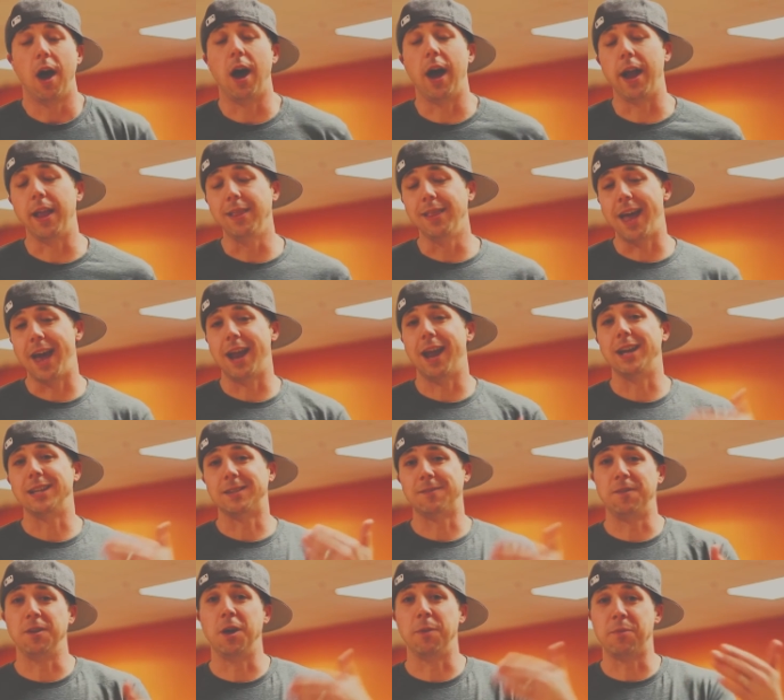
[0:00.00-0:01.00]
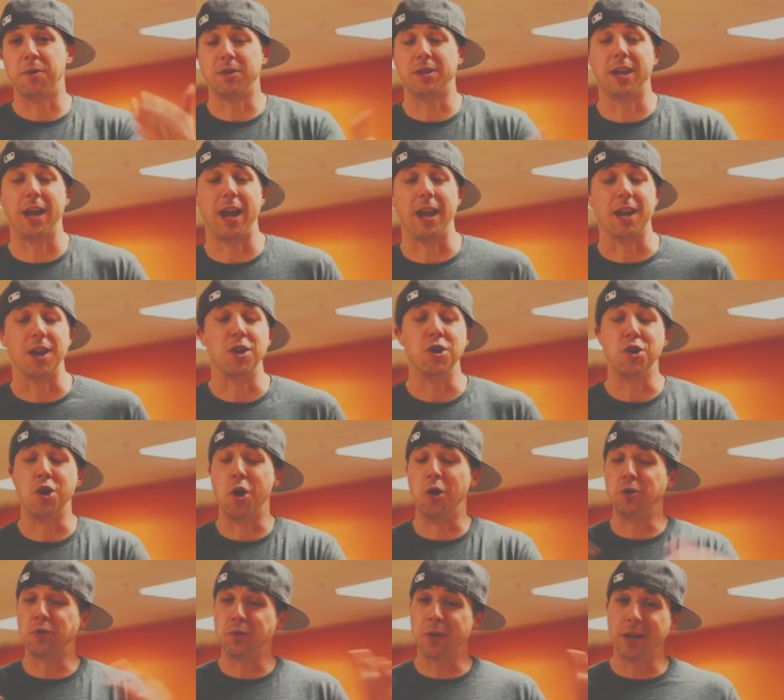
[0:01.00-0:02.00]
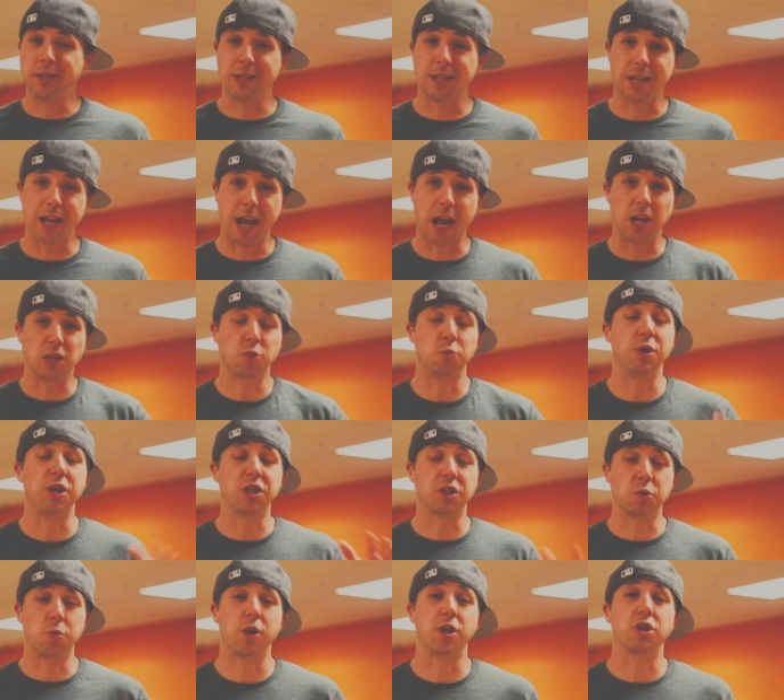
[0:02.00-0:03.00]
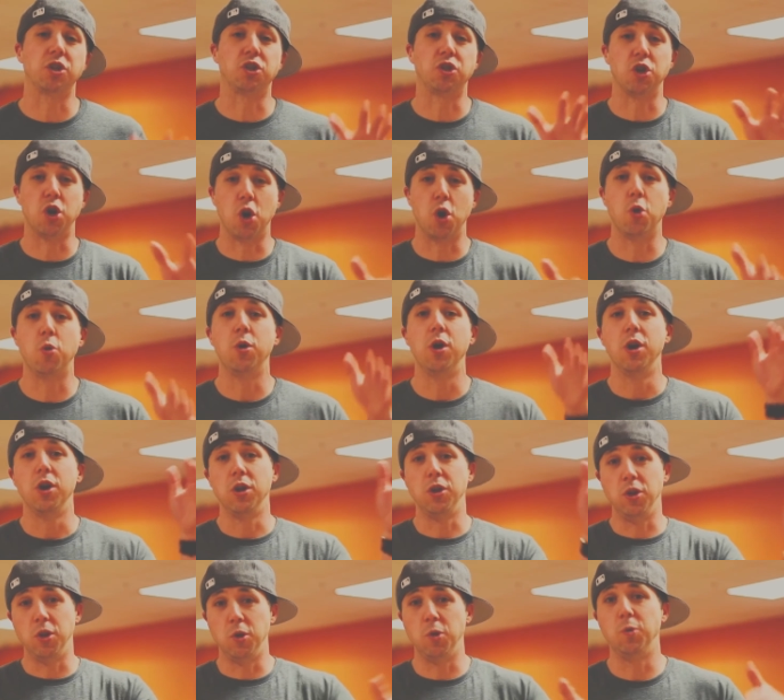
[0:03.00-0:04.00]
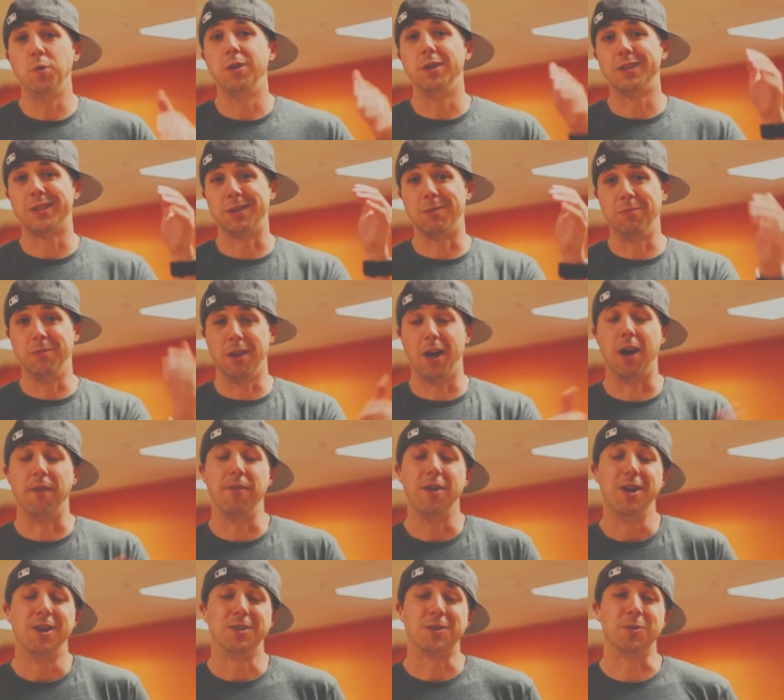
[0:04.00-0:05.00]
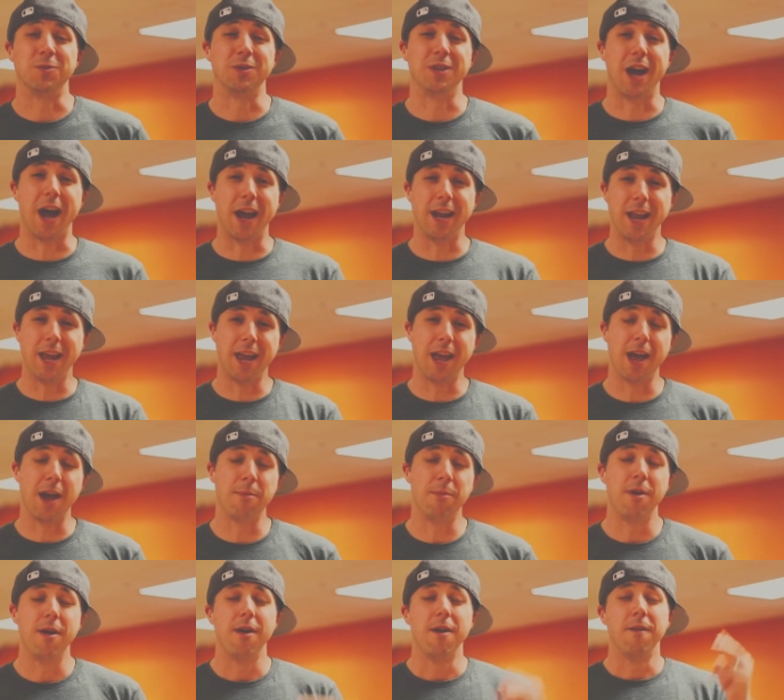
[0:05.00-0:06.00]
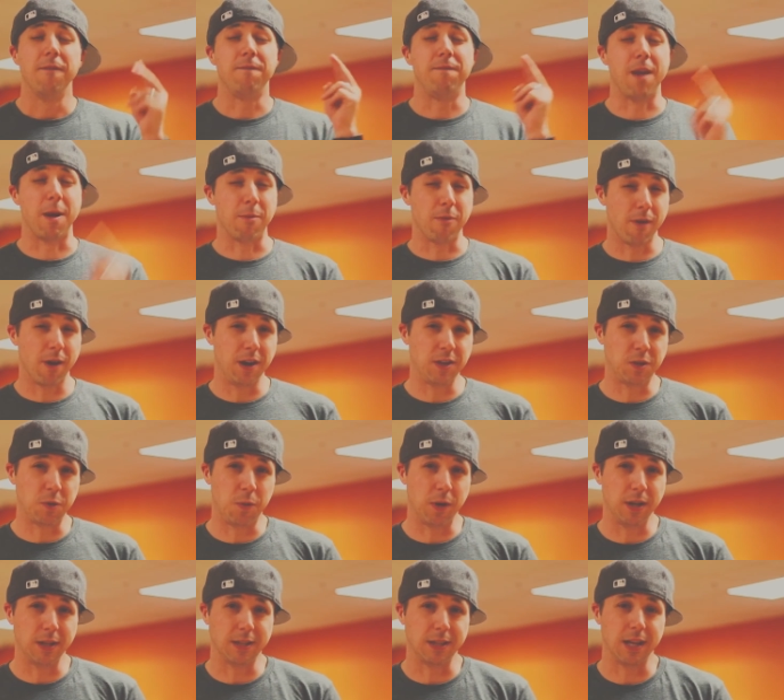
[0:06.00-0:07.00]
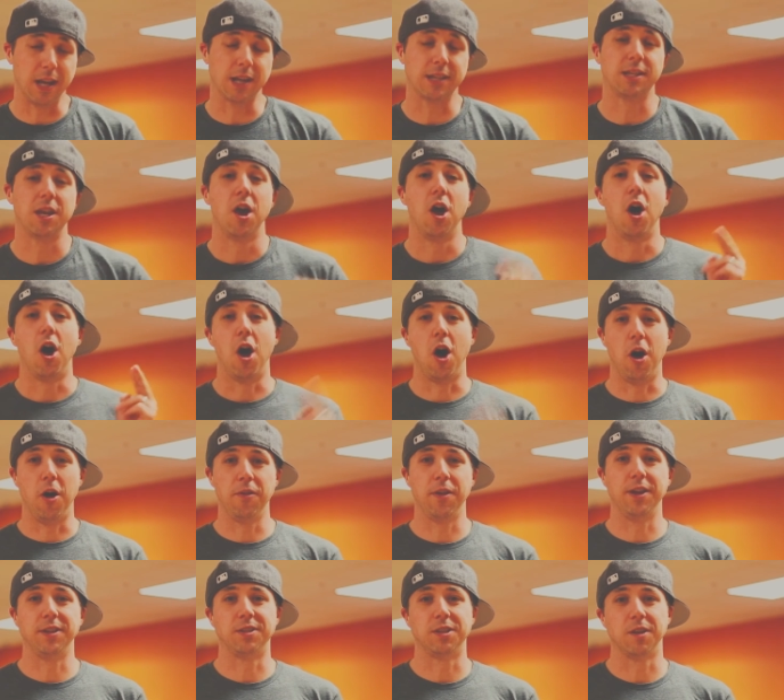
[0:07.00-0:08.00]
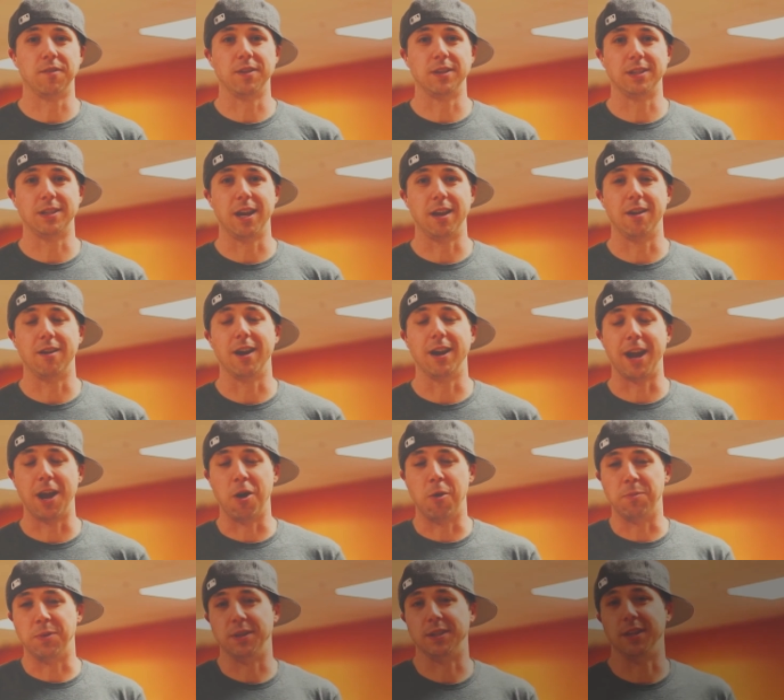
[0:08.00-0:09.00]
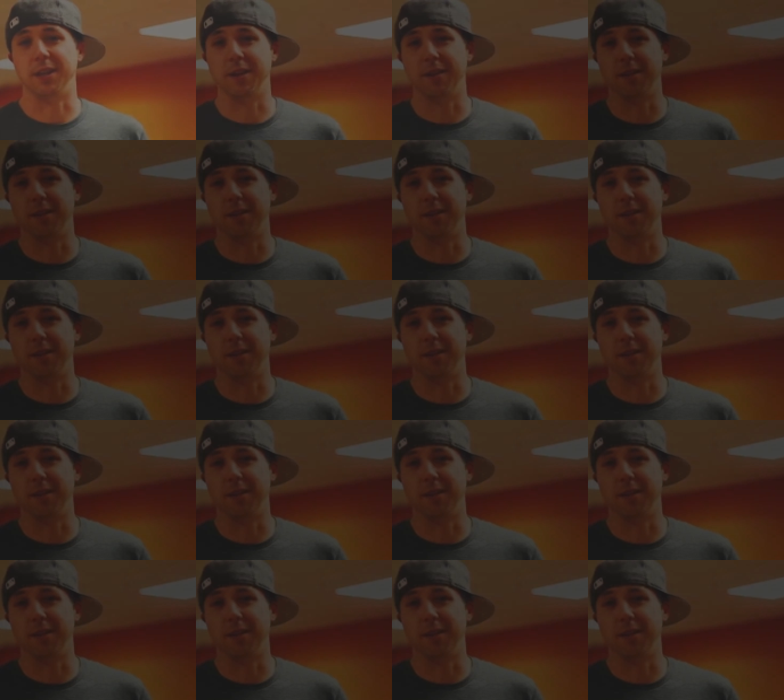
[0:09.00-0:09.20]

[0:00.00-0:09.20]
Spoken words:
and let us fill up your tank. No strings attached, we just wanna show you some love. So 9 a.m., February 26th, Holiday Service Center, and I hope to see